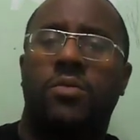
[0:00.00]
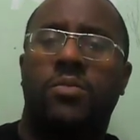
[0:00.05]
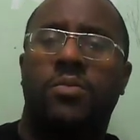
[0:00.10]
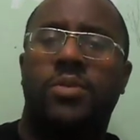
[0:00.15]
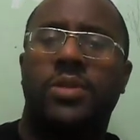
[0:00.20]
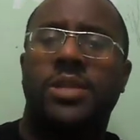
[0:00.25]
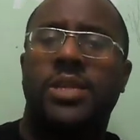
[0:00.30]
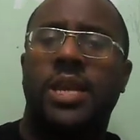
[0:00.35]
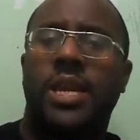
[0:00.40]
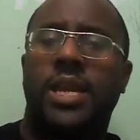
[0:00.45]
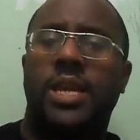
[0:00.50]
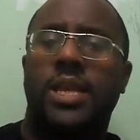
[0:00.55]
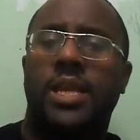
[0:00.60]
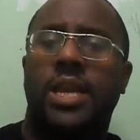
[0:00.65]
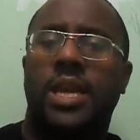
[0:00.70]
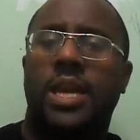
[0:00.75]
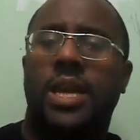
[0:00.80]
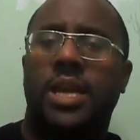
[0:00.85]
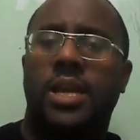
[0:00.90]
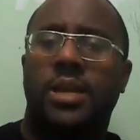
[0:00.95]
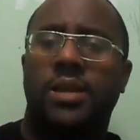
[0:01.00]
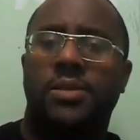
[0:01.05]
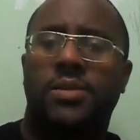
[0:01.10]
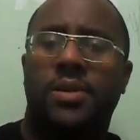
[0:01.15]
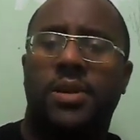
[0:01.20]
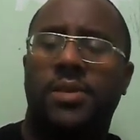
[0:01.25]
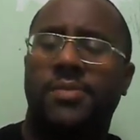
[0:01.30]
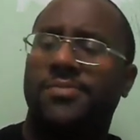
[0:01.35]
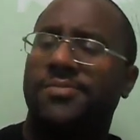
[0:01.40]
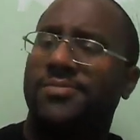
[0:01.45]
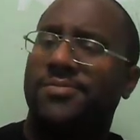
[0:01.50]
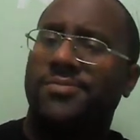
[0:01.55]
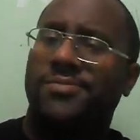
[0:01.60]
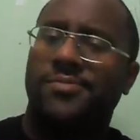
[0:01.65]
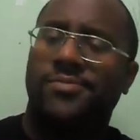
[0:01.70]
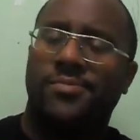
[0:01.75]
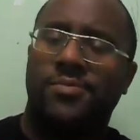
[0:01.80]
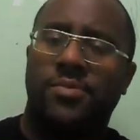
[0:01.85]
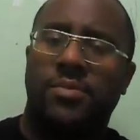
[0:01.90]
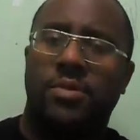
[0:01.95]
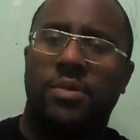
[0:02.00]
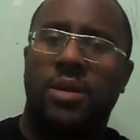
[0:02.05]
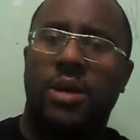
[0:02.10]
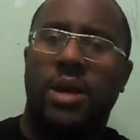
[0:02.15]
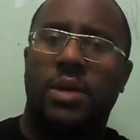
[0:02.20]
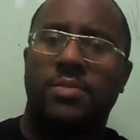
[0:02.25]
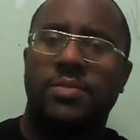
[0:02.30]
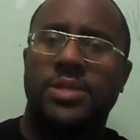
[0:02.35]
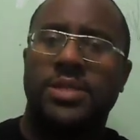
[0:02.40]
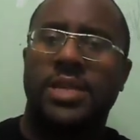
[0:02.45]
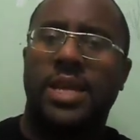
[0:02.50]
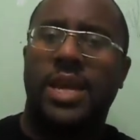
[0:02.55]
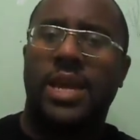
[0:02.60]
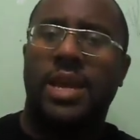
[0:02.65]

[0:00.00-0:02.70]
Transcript: particularly, I'm going to say